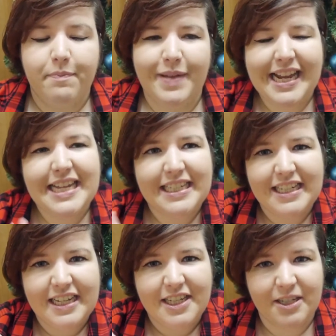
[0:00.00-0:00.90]

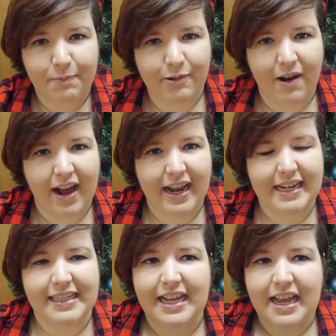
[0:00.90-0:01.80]
Biggest
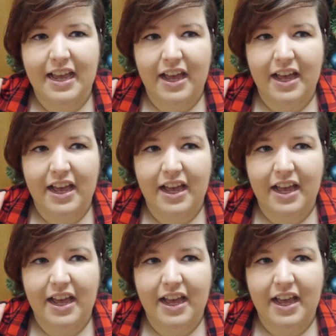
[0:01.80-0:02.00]
surprise,